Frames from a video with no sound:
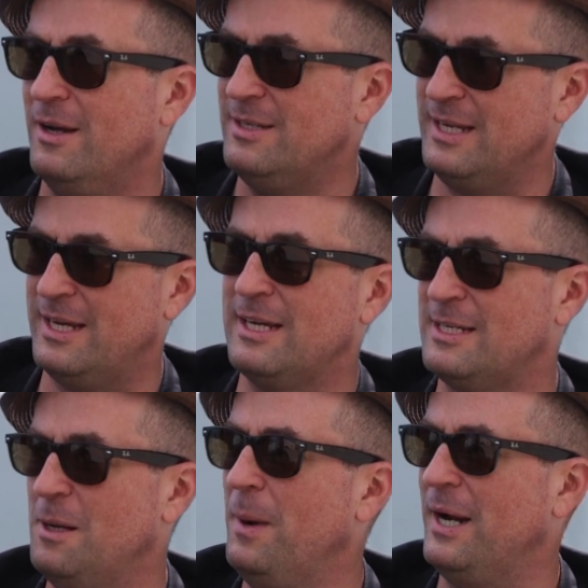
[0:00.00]
uh, to kick scene.
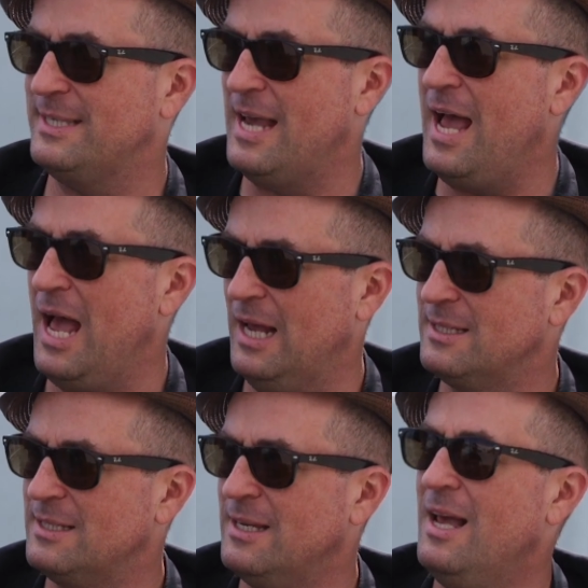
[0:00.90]
somebody's that's
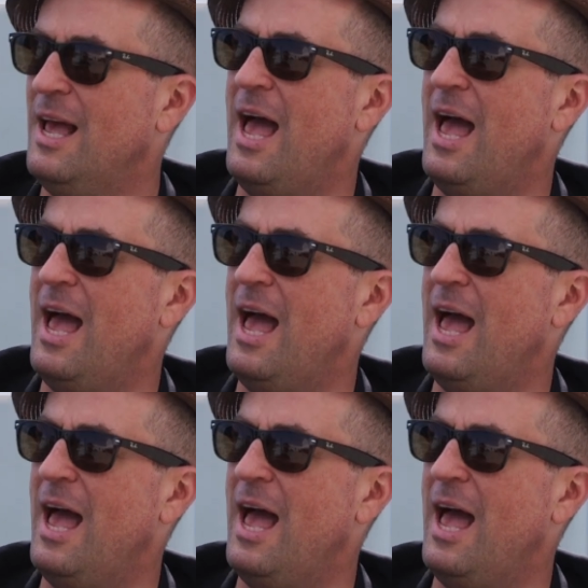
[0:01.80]
ass. Right.